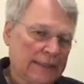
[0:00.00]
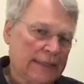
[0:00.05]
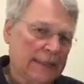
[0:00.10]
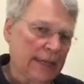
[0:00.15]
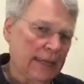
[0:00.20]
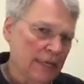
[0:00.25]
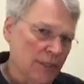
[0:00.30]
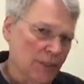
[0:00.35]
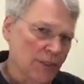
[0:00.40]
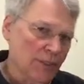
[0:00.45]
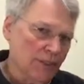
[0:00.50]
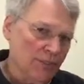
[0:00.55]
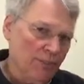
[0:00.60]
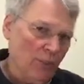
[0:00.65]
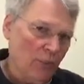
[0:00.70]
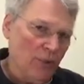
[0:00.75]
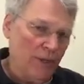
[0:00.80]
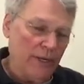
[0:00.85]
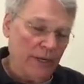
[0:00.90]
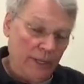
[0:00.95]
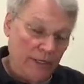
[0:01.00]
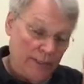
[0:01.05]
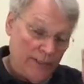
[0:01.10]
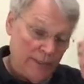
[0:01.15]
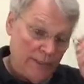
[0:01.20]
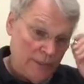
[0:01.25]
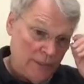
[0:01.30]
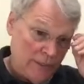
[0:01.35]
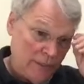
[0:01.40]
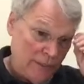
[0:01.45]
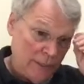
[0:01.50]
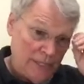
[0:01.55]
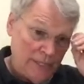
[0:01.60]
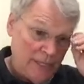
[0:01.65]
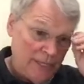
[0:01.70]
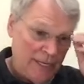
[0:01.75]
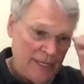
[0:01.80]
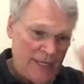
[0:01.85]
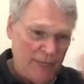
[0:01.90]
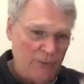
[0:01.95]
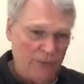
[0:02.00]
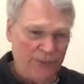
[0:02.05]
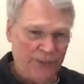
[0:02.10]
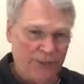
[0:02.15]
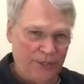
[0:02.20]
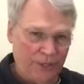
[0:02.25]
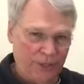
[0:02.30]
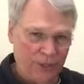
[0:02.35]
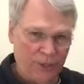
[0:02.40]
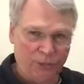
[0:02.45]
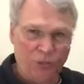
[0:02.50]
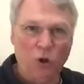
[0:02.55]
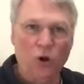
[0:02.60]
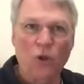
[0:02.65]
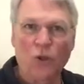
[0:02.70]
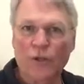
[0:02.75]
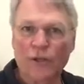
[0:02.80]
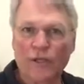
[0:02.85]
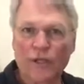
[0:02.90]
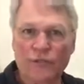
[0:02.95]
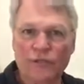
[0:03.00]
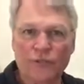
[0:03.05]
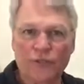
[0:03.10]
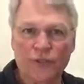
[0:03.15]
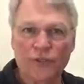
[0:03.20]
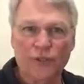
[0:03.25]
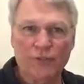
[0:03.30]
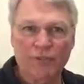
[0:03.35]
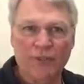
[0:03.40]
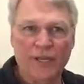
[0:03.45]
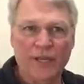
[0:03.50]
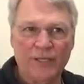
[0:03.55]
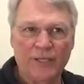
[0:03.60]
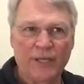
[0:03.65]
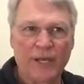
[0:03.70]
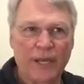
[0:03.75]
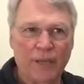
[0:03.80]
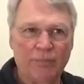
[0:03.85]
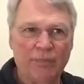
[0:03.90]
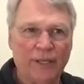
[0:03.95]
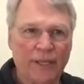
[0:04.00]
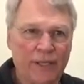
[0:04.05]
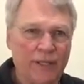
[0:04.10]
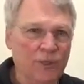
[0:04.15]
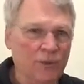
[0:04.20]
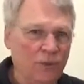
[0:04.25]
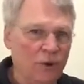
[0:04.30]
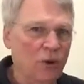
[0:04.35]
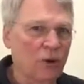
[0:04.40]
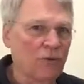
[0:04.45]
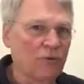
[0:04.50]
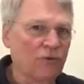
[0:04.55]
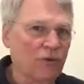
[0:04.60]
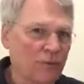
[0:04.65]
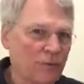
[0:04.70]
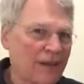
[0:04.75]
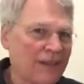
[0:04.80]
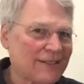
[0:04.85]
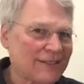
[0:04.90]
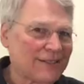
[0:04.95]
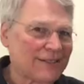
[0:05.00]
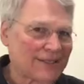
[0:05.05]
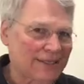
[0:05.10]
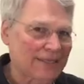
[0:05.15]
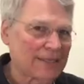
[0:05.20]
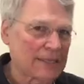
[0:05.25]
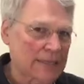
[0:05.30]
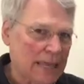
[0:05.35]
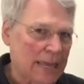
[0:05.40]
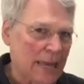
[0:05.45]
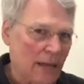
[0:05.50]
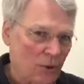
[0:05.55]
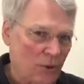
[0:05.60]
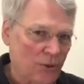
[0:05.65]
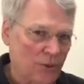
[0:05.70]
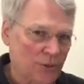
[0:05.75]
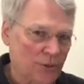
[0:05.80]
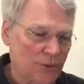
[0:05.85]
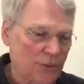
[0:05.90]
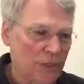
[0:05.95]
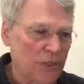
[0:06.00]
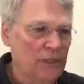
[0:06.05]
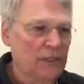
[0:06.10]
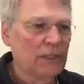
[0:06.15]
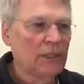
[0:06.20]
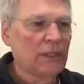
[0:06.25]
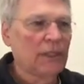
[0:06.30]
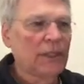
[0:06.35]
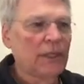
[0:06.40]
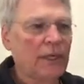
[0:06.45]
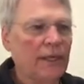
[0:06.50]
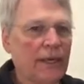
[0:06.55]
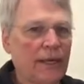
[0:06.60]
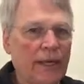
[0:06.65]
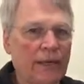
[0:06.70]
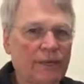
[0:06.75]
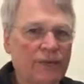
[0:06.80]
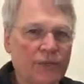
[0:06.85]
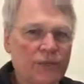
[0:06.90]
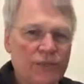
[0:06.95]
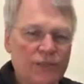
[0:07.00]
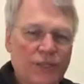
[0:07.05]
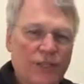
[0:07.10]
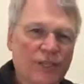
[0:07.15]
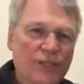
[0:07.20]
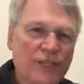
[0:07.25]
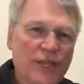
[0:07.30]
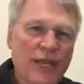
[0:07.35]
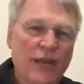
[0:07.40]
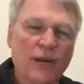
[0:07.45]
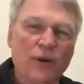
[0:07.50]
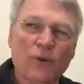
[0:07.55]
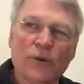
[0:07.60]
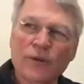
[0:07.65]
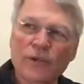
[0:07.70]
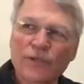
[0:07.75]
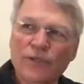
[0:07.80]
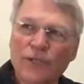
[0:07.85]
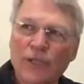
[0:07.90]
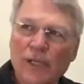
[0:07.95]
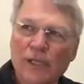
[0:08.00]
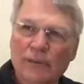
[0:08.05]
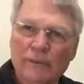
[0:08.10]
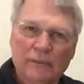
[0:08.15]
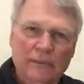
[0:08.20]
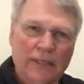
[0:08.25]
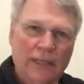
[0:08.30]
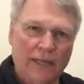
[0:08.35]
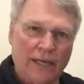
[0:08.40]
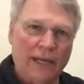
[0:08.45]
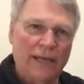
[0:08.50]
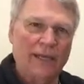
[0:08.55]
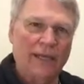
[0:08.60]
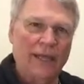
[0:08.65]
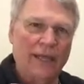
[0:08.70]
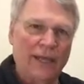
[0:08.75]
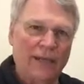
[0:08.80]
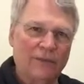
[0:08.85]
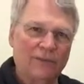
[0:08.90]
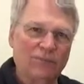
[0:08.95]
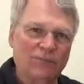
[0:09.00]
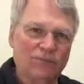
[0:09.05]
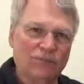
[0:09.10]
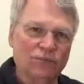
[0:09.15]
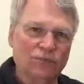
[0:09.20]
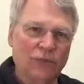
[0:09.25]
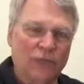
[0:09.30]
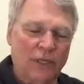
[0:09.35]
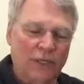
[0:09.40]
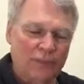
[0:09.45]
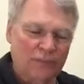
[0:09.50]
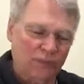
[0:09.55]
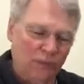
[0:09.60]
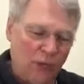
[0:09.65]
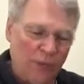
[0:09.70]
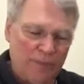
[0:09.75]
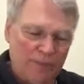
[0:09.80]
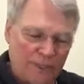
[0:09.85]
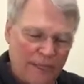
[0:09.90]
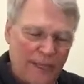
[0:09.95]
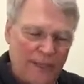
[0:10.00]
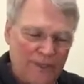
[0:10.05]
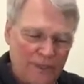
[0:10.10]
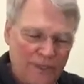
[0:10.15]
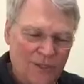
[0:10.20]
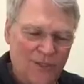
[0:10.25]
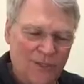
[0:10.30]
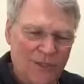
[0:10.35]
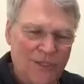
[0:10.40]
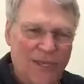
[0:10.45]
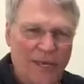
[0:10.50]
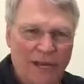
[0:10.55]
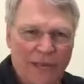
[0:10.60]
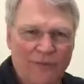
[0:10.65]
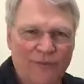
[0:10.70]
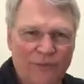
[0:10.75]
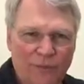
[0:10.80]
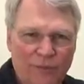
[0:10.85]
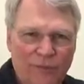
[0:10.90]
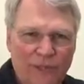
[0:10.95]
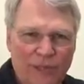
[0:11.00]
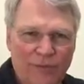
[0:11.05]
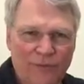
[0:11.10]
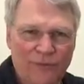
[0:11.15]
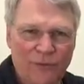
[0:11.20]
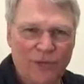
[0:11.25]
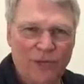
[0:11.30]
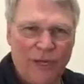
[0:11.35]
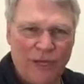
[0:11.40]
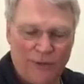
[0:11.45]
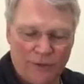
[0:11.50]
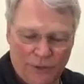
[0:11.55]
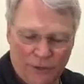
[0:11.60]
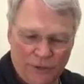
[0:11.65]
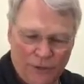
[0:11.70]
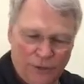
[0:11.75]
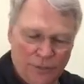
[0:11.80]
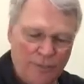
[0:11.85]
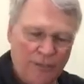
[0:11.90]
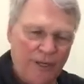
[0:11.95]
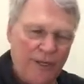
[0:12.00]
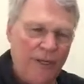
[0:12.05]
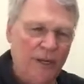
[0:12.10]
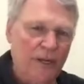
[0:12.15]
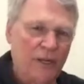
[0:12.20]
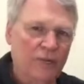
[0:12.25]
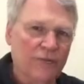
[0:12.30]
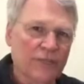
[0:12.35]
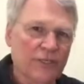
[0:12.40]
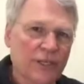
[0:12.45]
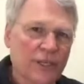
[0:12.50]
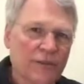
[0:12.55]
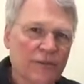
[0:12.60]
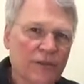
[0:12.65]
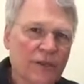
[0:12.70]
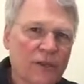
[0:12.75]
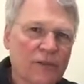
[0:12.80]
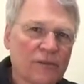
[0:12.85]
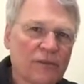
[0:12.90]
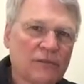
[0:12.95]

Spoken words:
Case in point, I did a CD with this roll at different speeds, and I played the roll for about 6 hours. And after 6 hours, and I can't replicate this because I'd have to play it for an hour to do it, but all of a sudden you